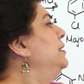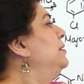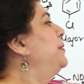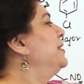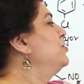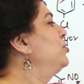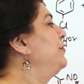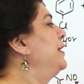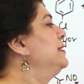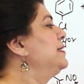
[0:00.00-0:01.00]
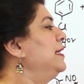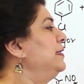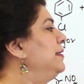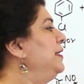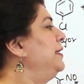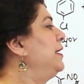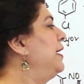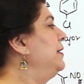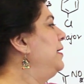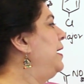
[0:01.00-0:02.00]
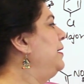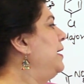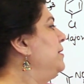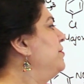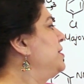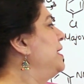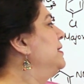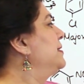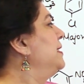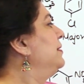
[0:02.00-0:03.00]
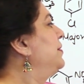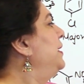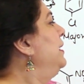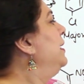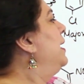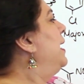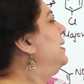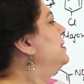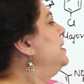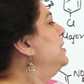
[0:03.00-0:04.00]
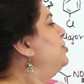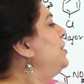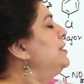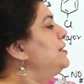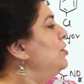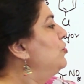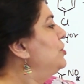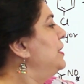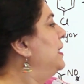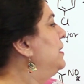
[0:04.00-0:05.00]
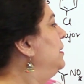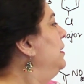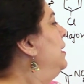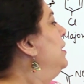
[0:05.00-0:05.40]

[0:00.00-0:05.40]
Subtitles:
in the presence of AlCl3 and anhydrous AlCl3 and CH3COCl,